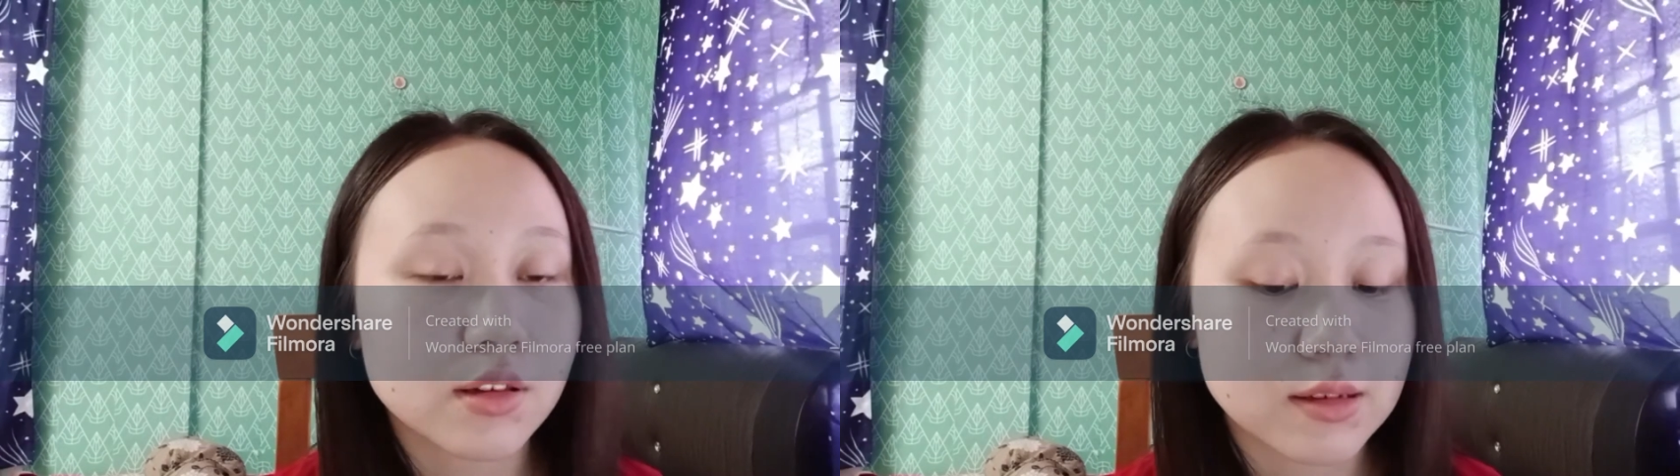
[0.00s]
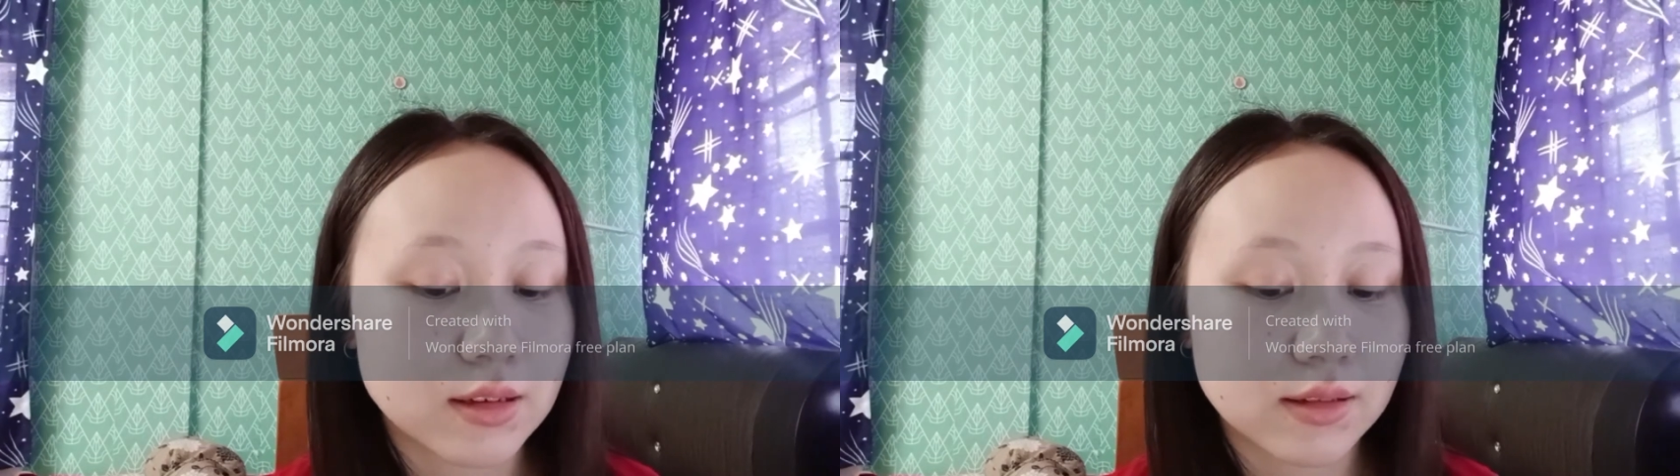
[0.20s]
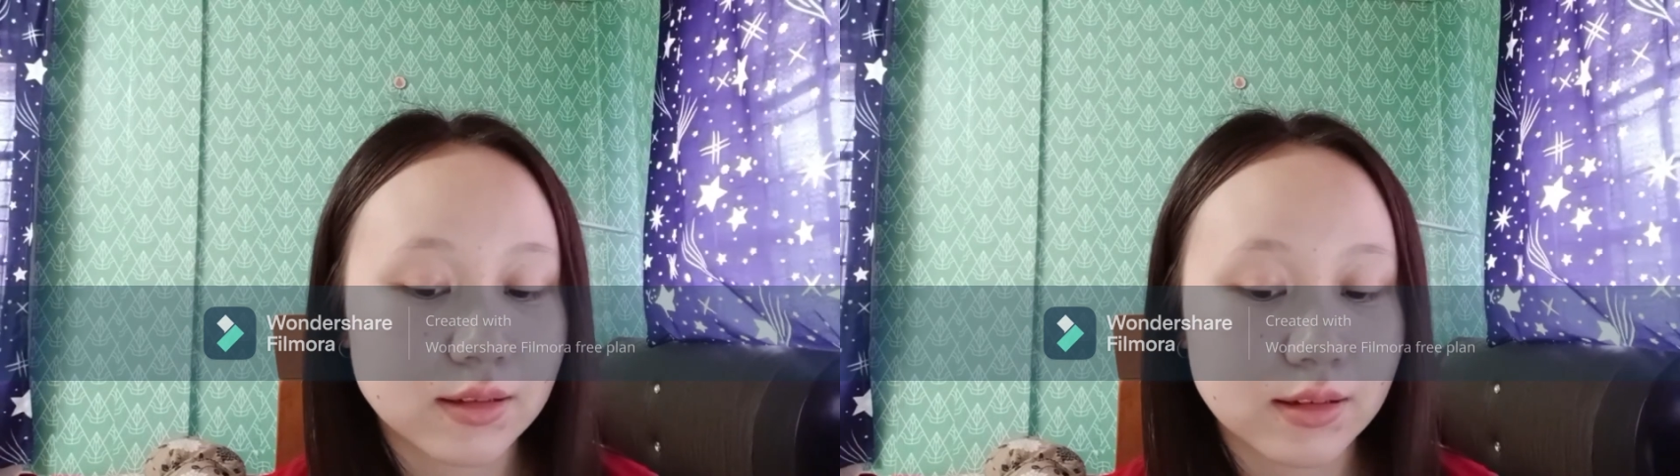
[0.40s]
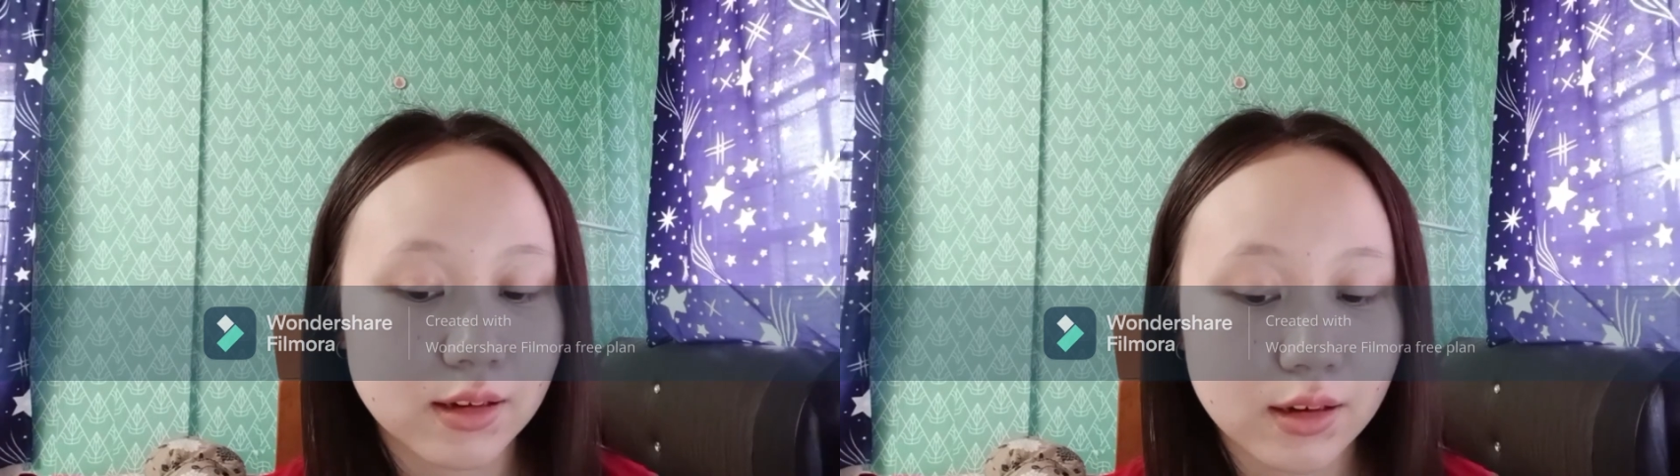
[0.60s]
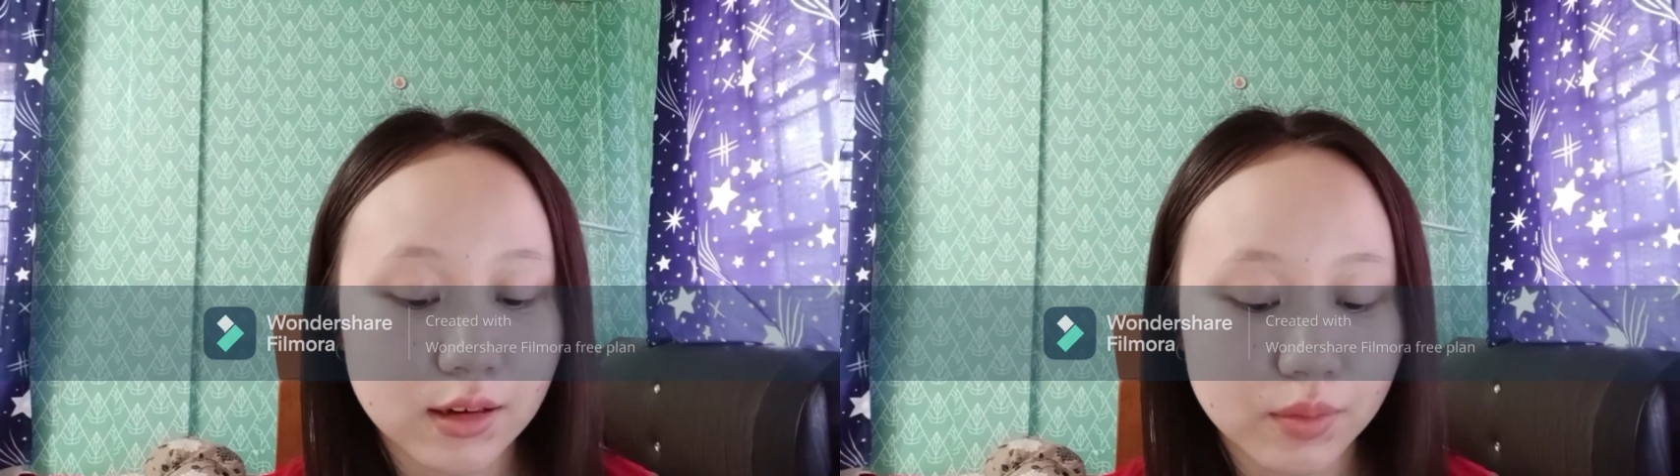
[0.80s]

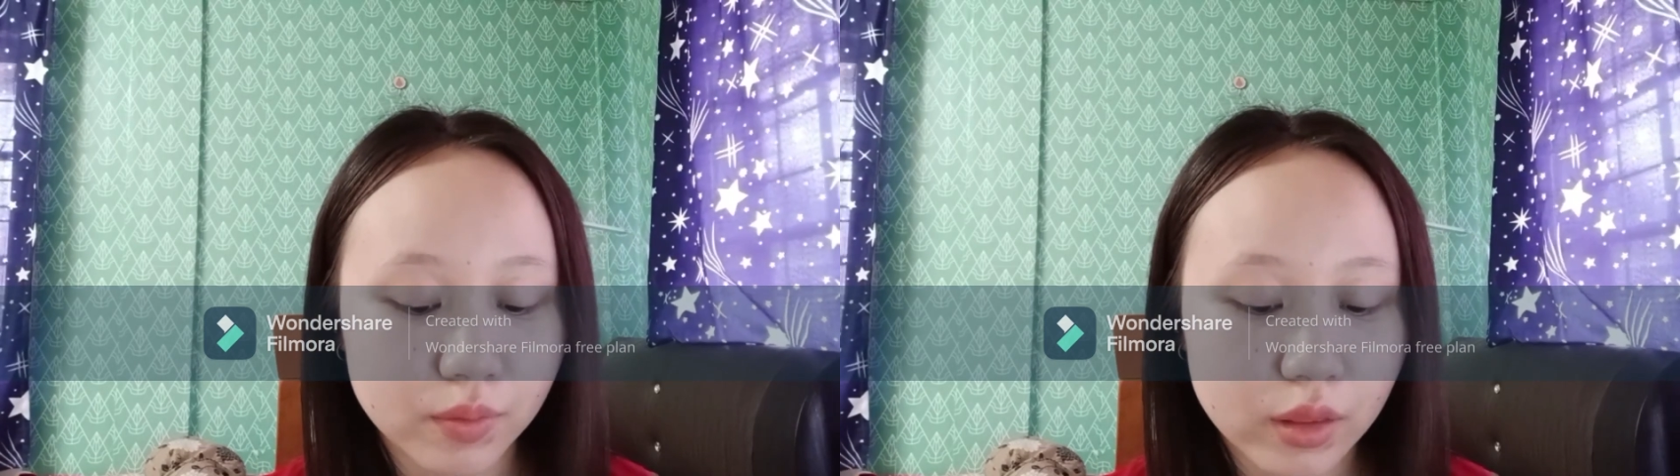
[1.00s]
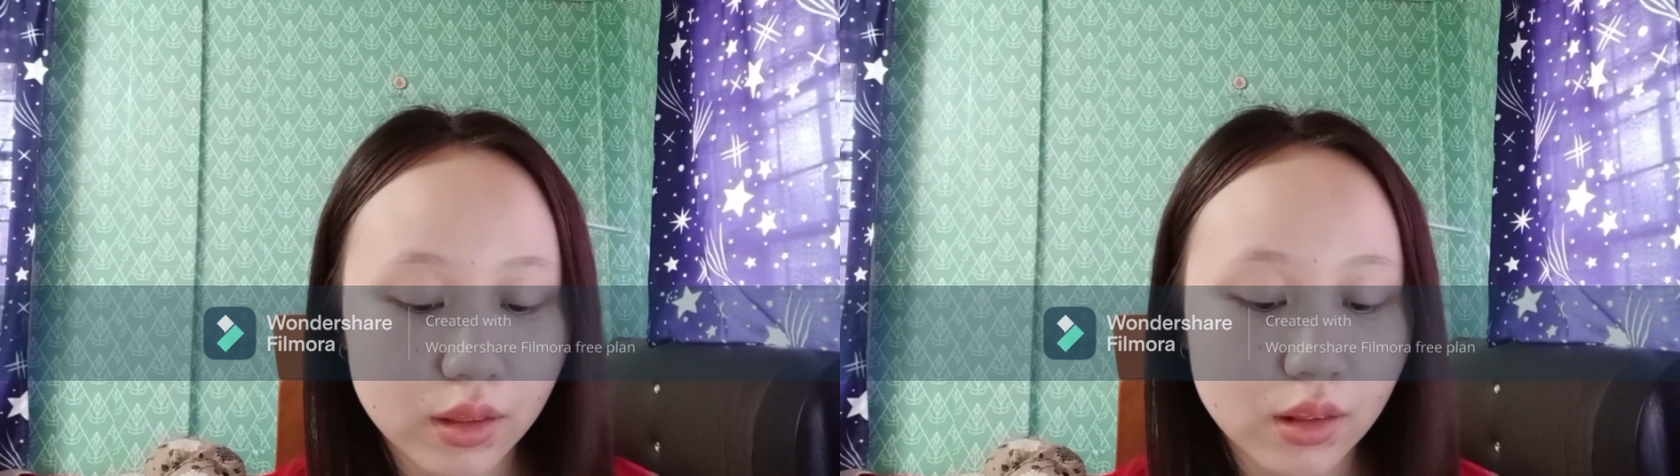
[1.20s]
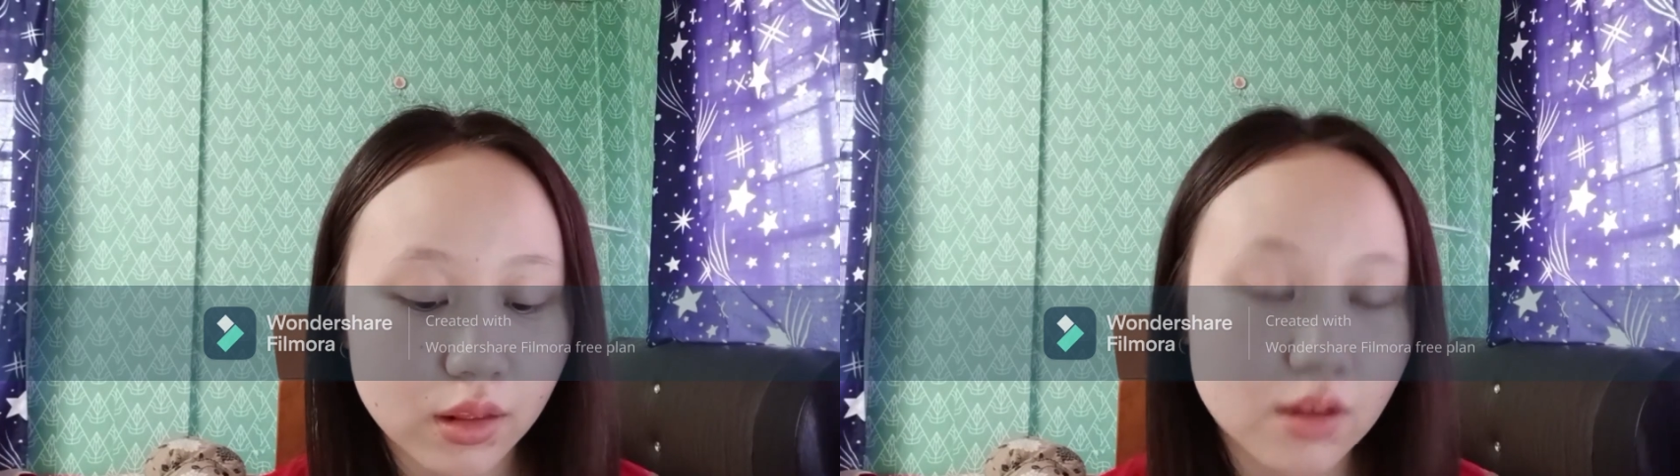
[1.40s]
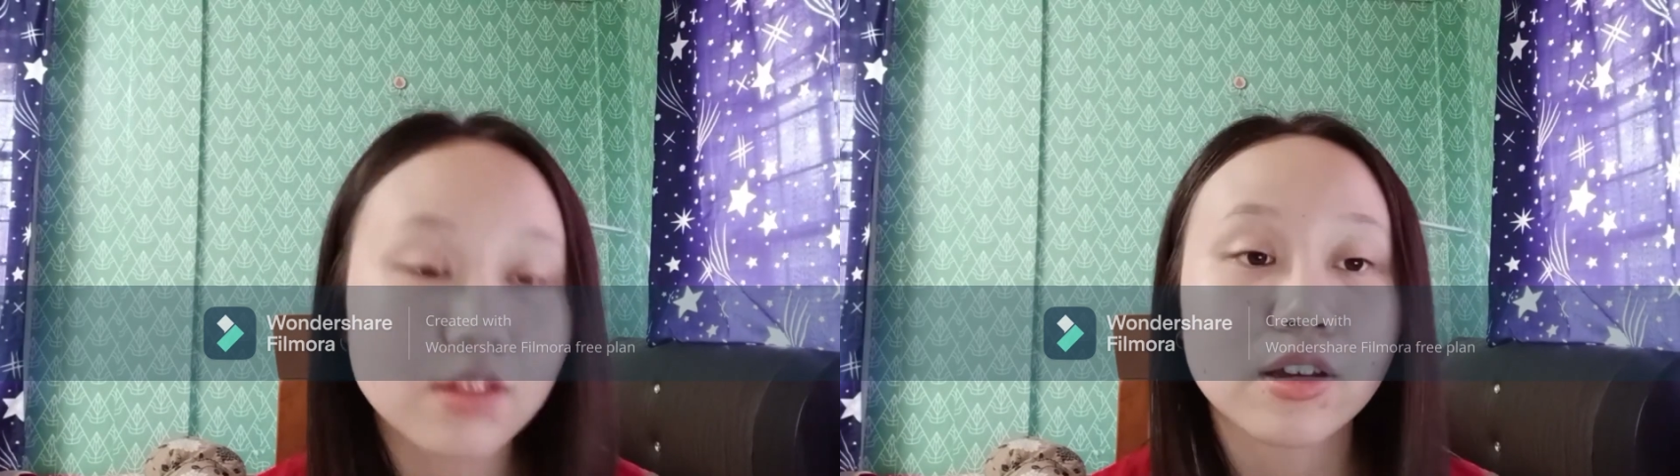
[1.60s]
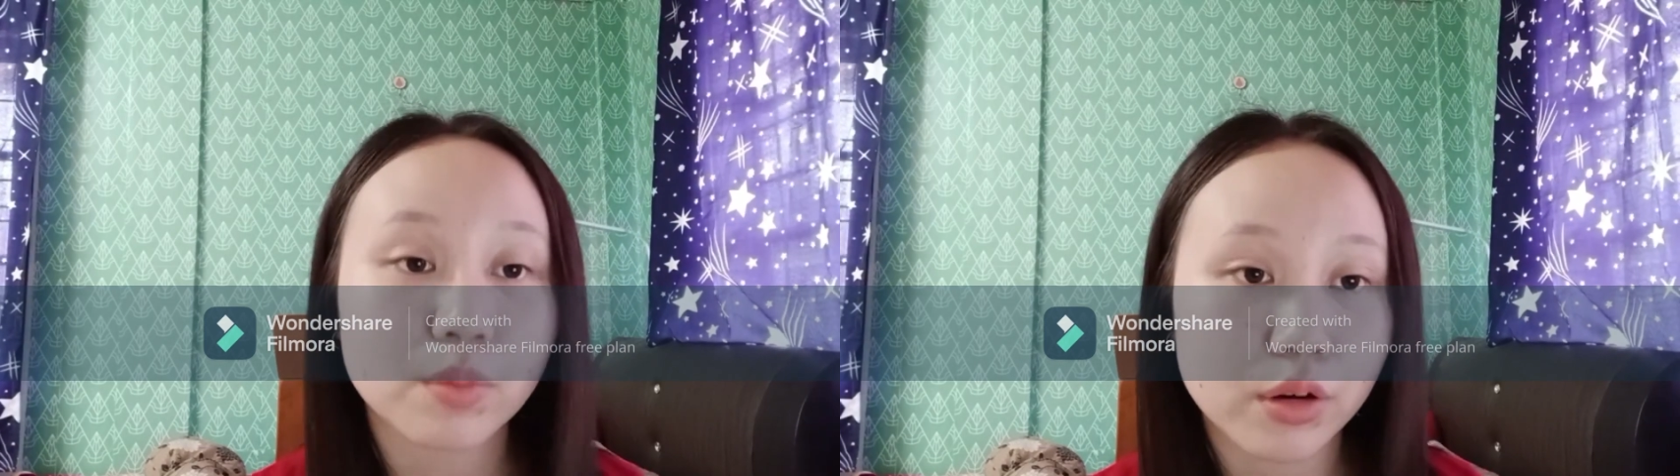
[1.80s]
in
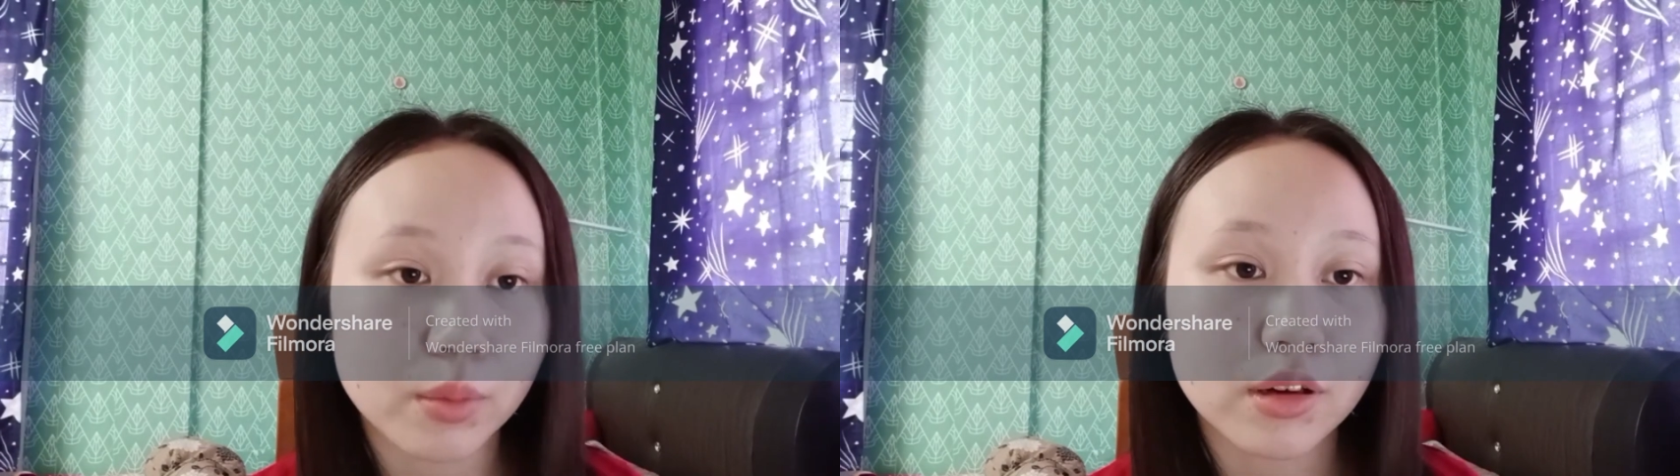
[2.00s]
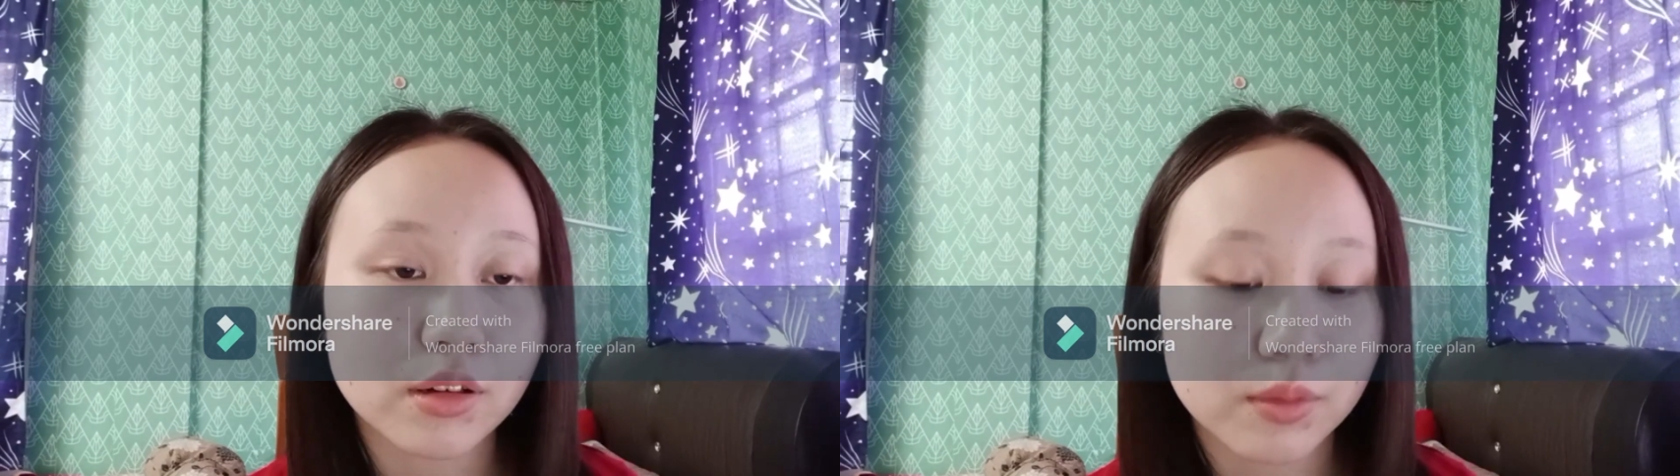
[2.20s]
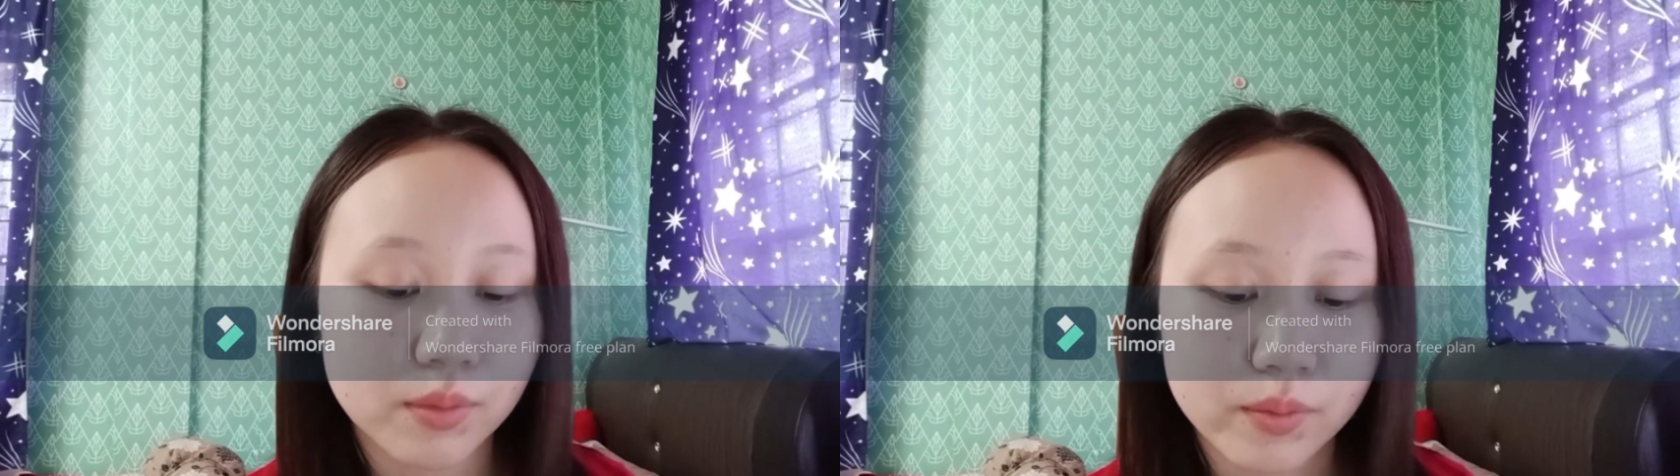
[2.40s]
this experiment.